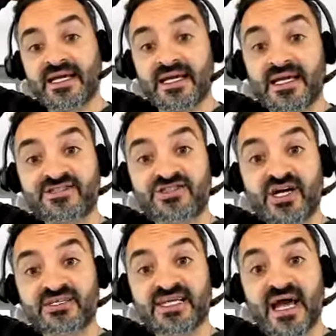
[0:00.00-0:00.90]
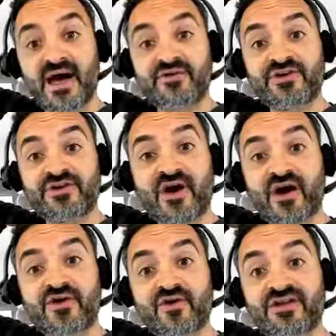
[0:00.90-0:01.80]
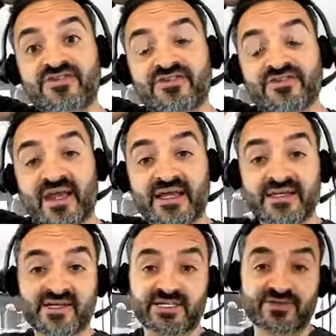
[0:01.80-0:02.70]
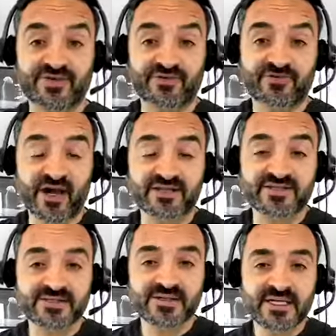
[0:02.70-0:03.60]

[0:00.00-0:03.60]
it's shut down. You're not going to stay in touch with your friends.